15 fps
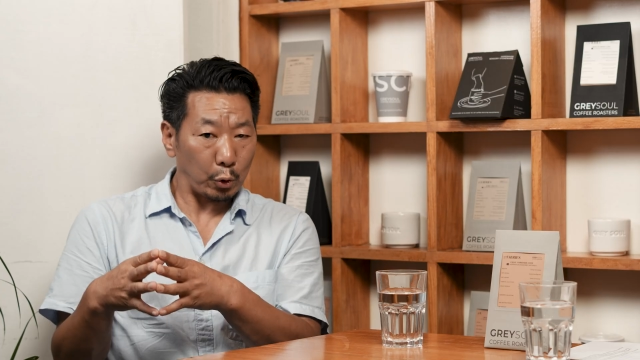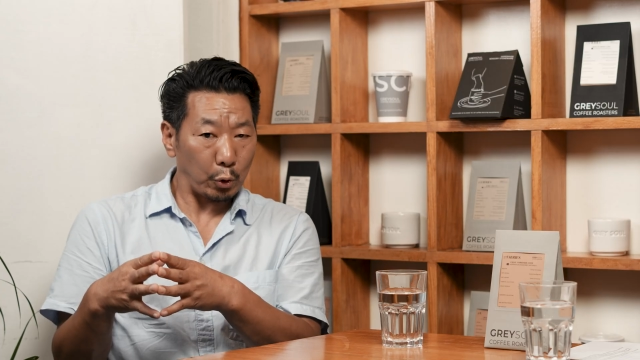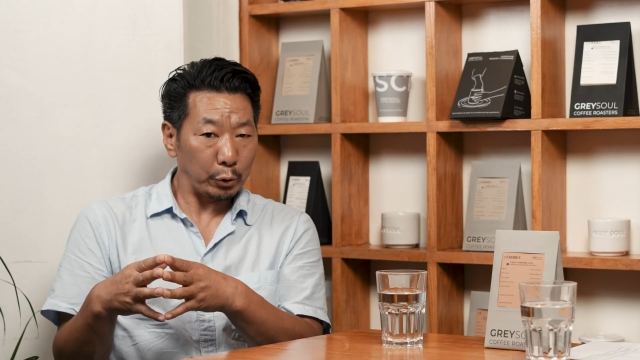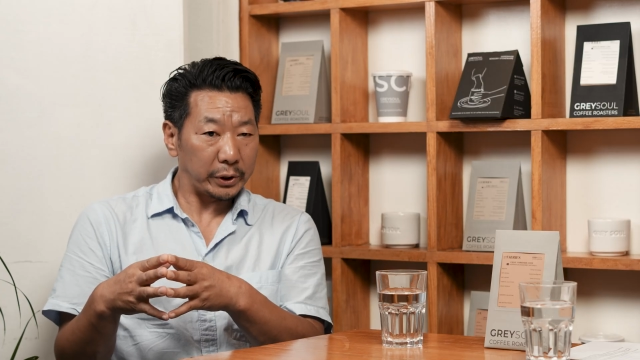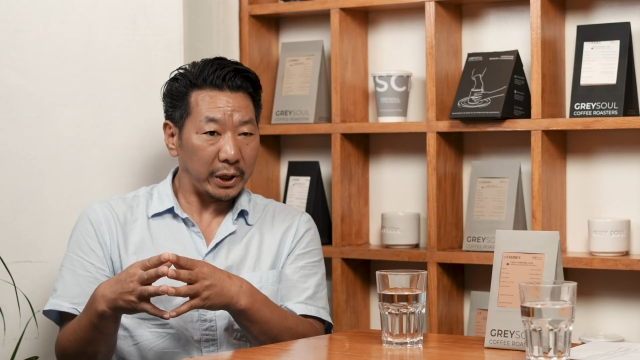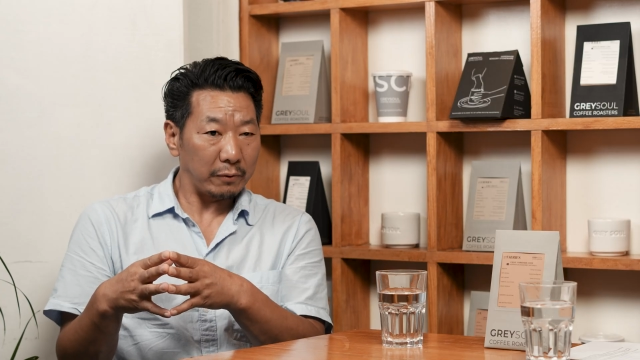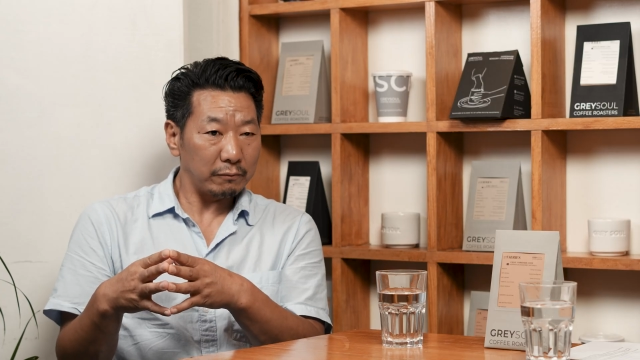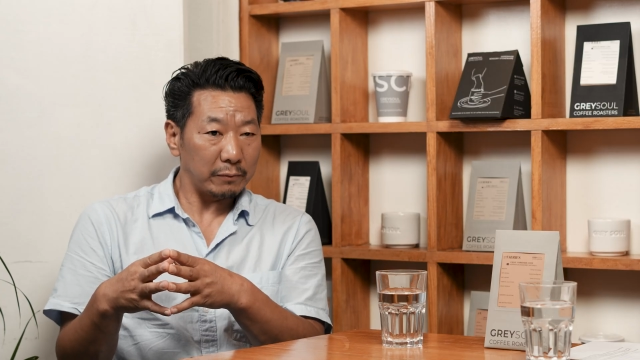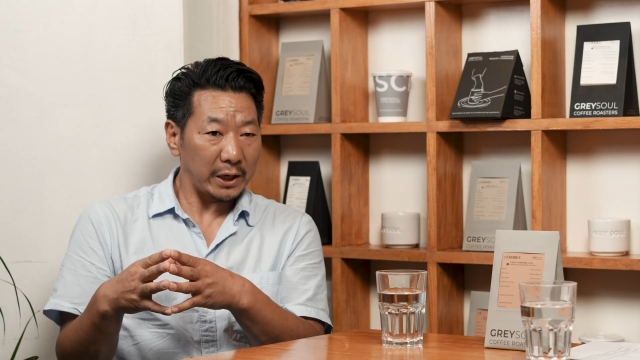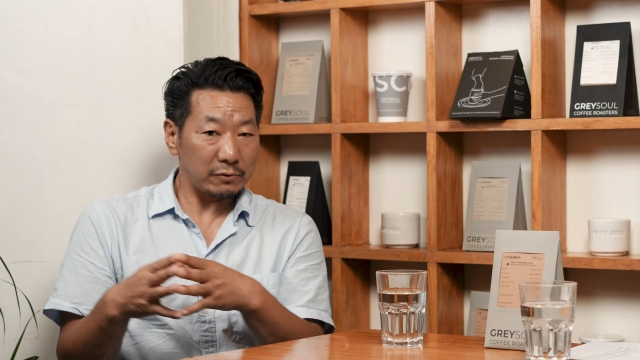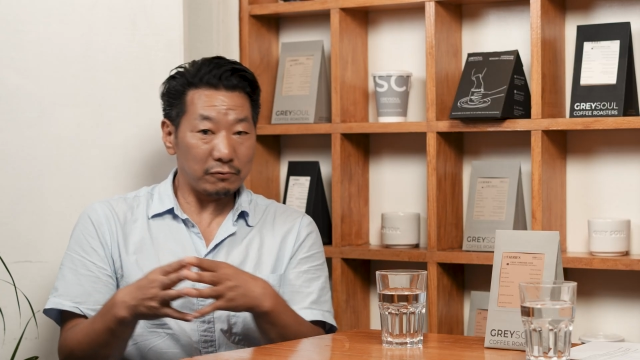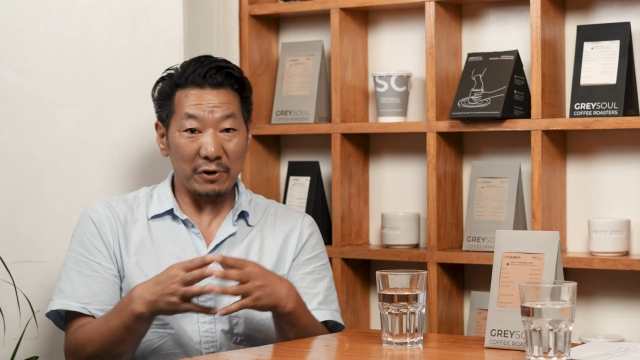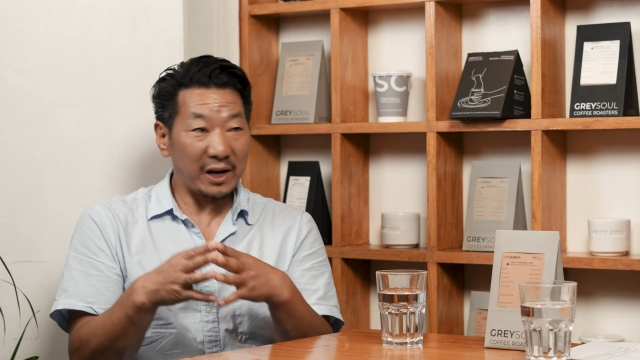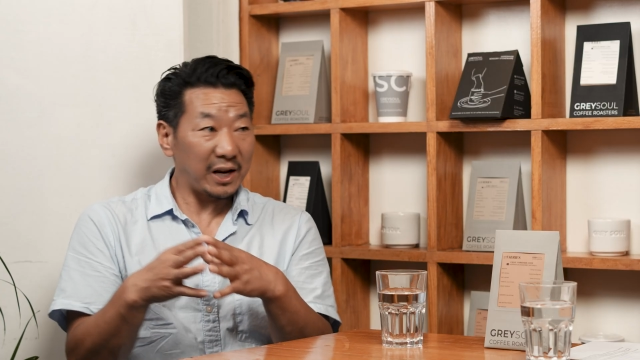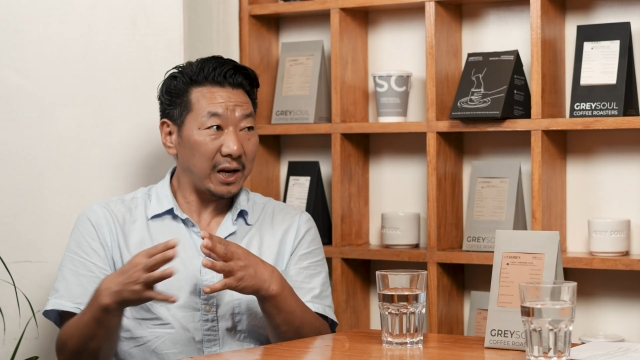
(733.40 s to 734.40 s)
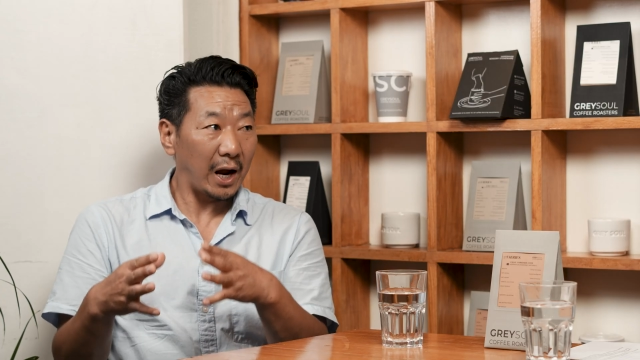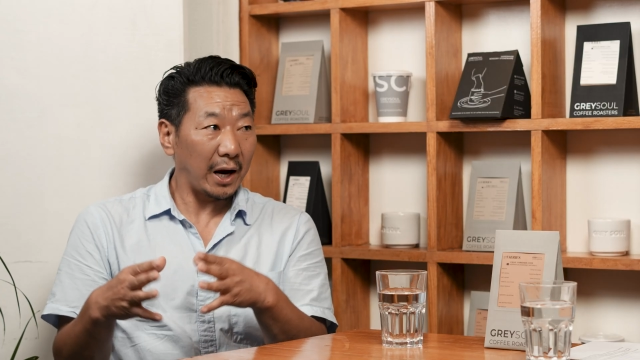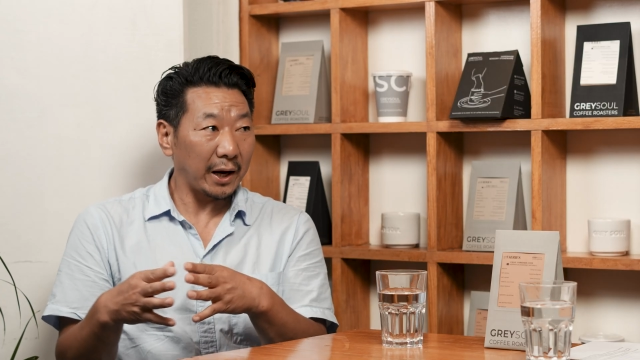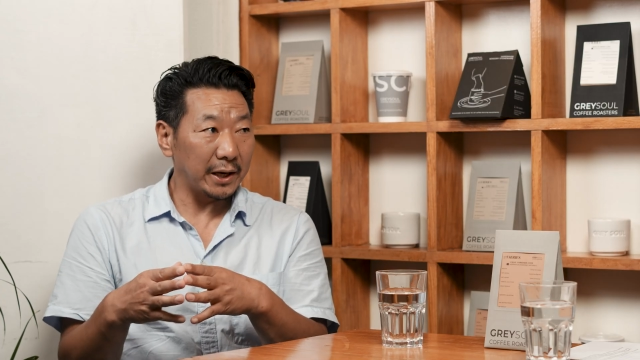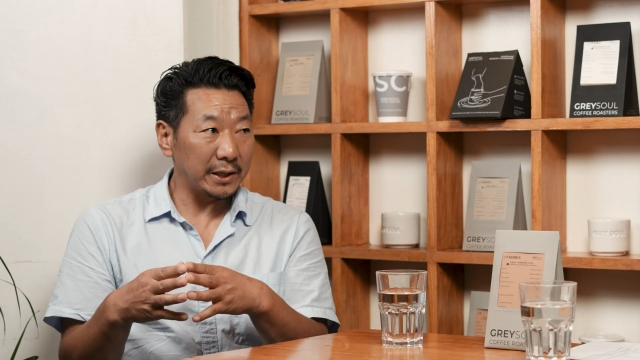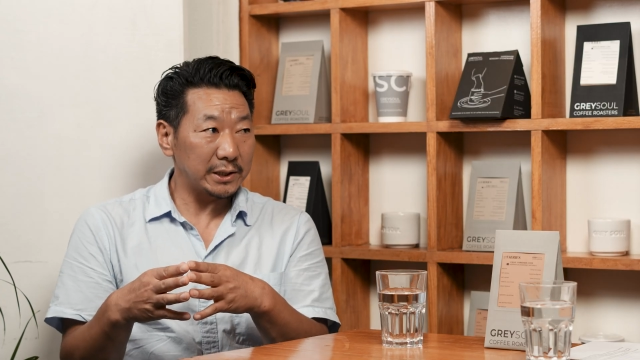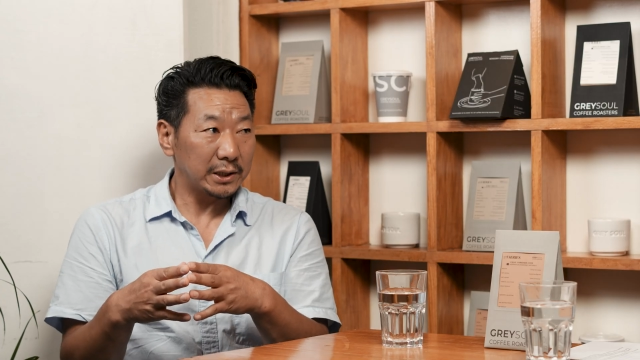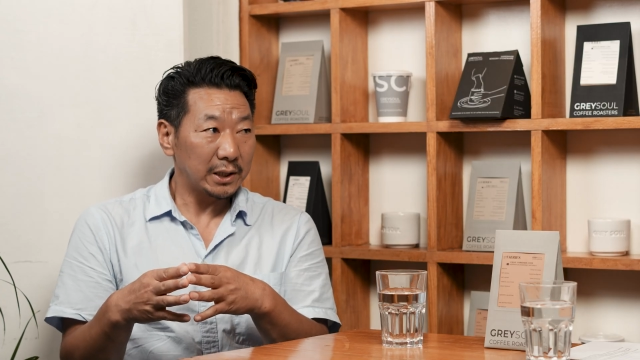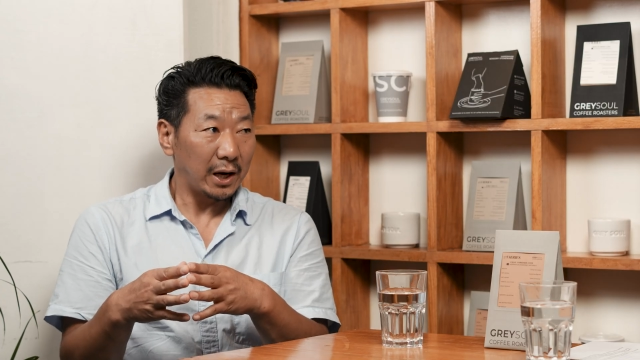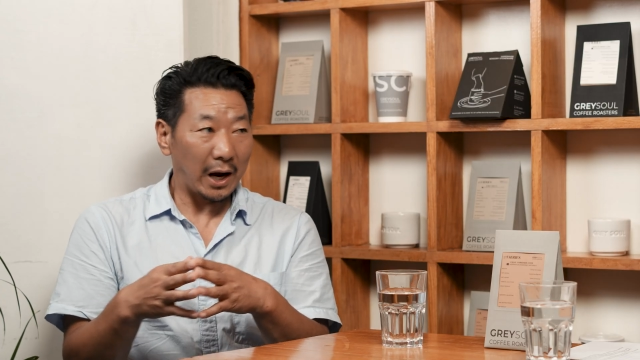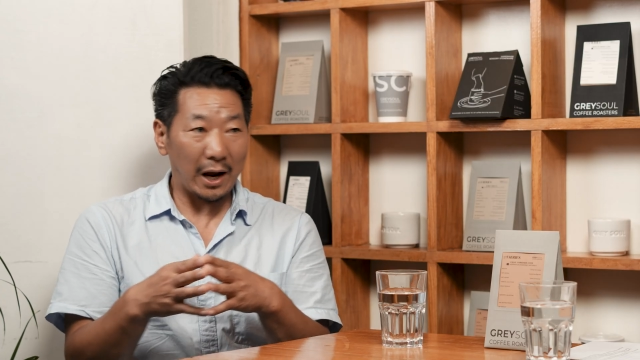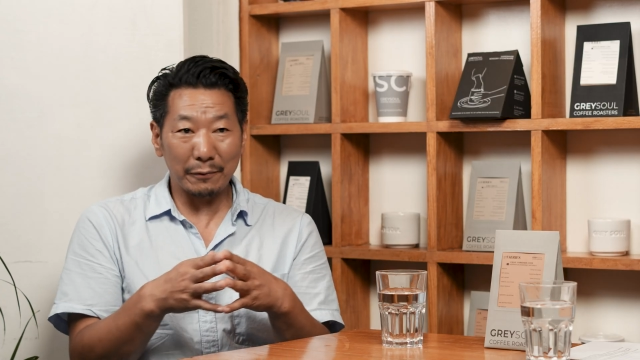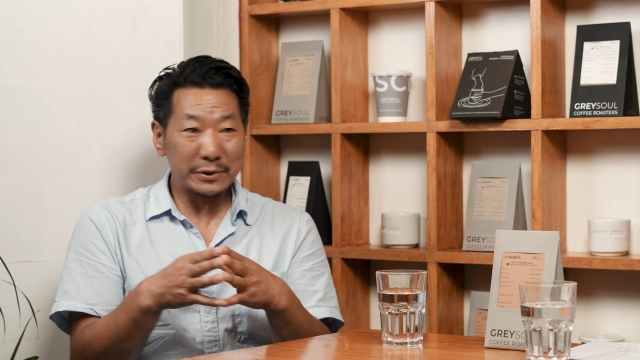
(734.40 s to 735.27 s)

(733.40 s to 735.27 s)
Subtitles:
grow them at very young age.